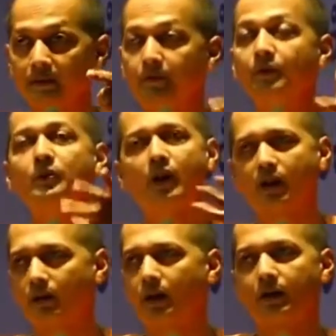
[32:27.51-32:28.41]
review
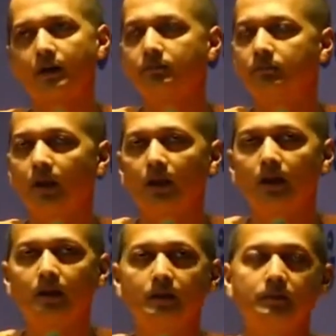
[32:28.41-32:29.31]
or
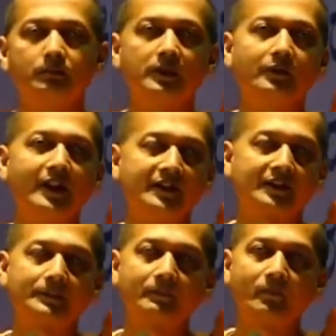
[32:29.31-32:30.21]
revise.